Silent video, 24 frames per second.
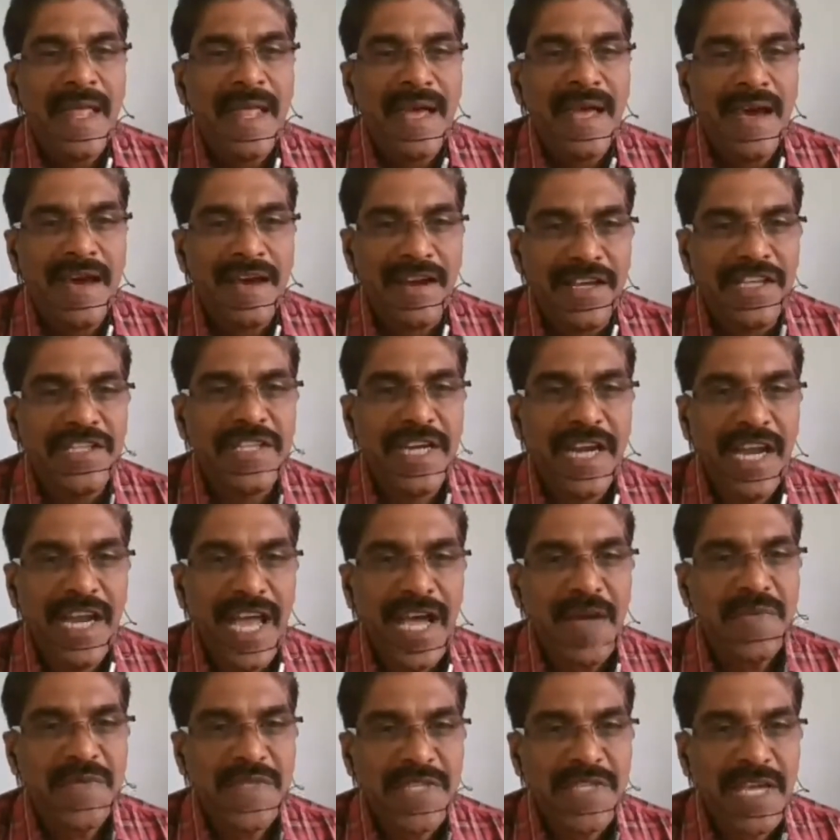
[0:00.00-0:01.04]
regional
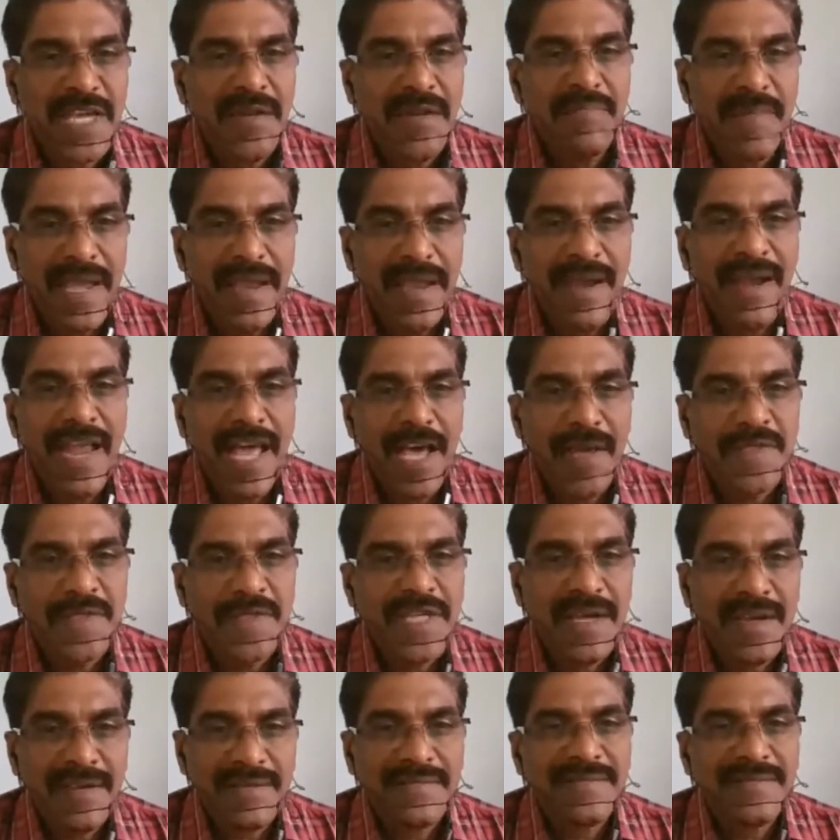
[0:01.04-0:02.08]
labs and main labs
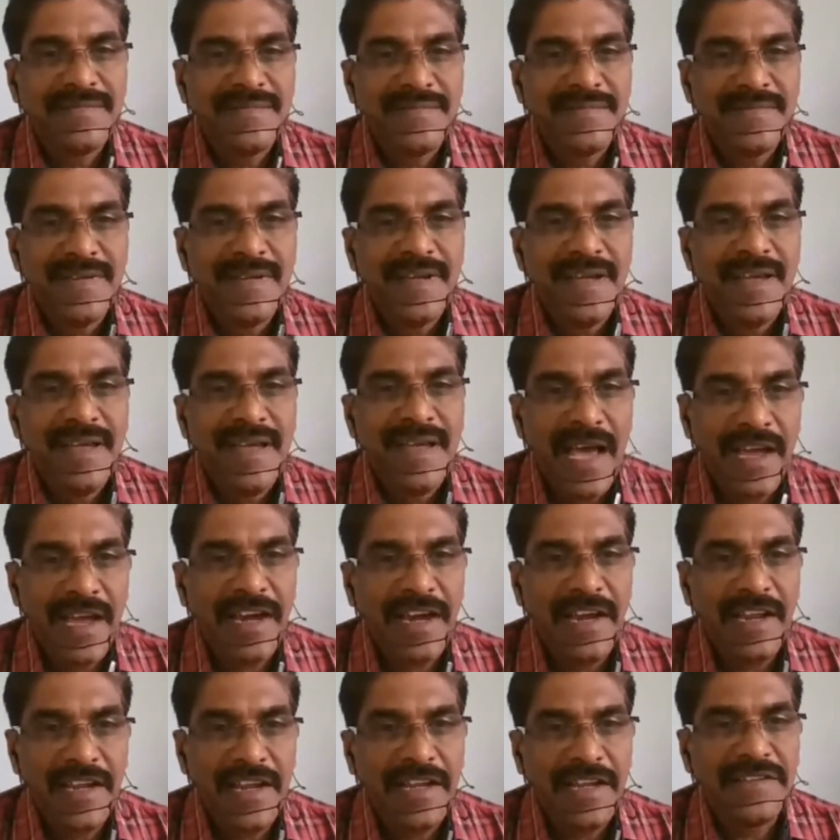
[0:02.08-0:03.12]
are
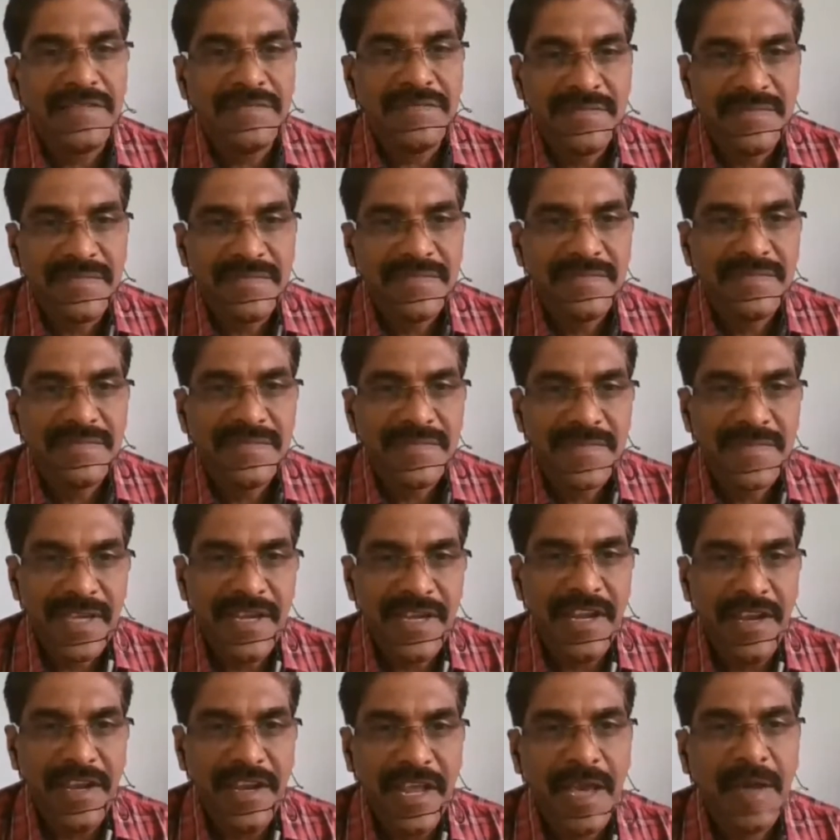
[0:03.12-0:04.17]
accredited in
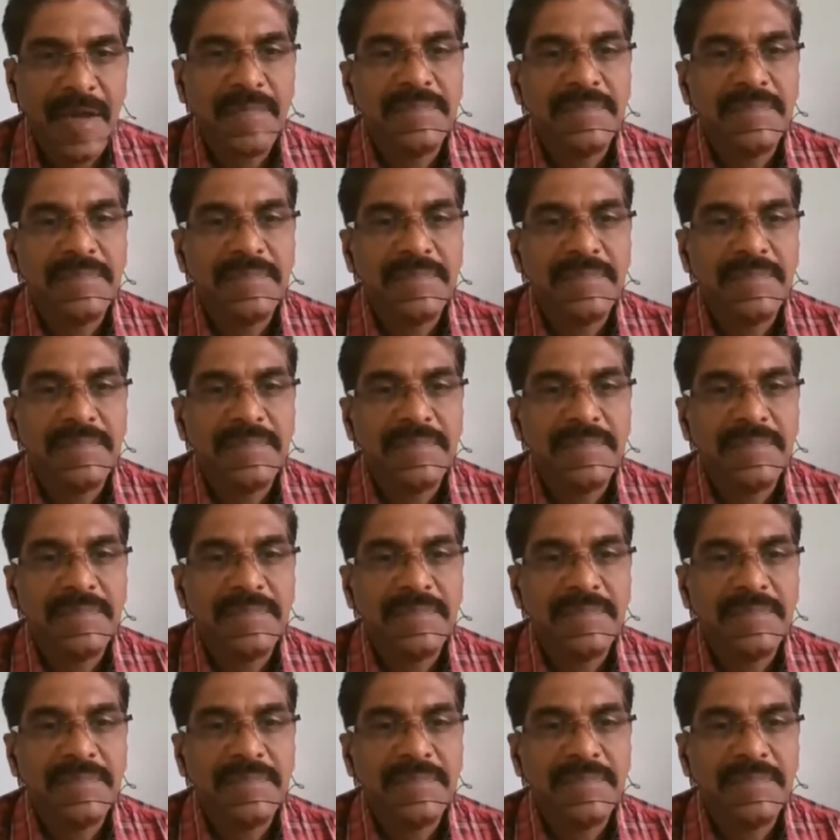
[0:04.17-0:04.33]
India.